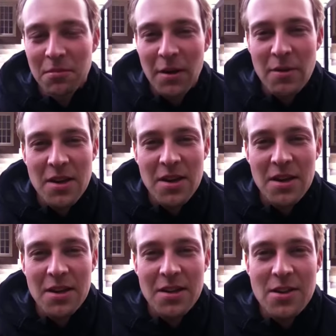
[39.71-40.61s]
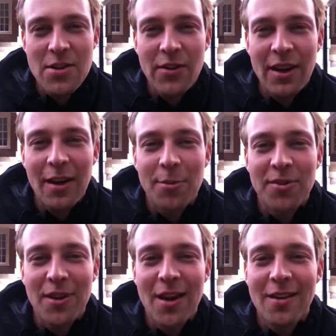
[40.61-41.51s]
maybe you even get
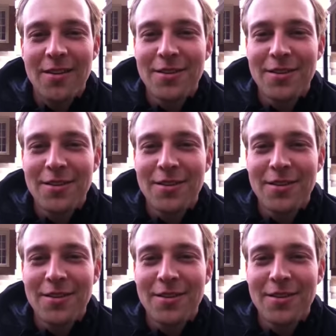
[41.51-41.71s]
upset